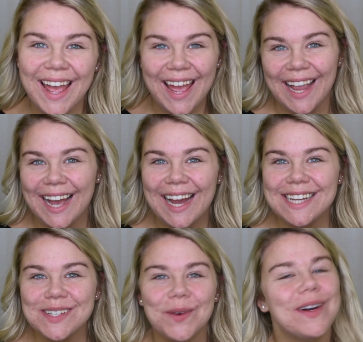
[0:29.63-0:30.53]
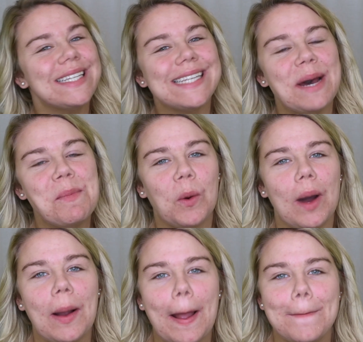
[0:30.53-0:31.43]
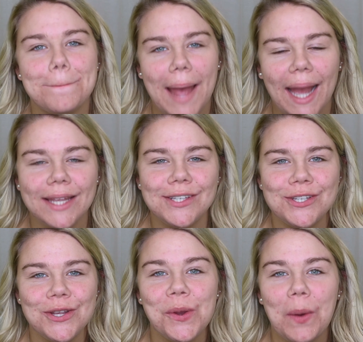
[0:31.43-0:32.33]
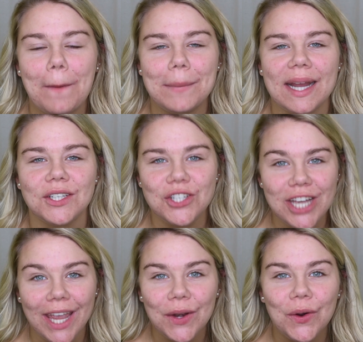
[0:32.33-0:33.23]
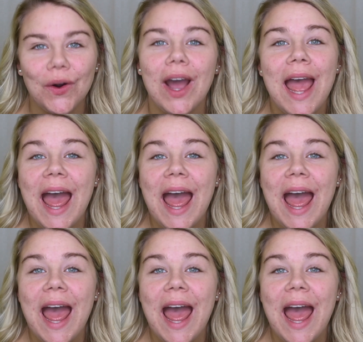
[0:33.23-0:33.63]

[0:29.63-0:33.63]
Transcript: Hey guys, what's up? Welcome back to my channel.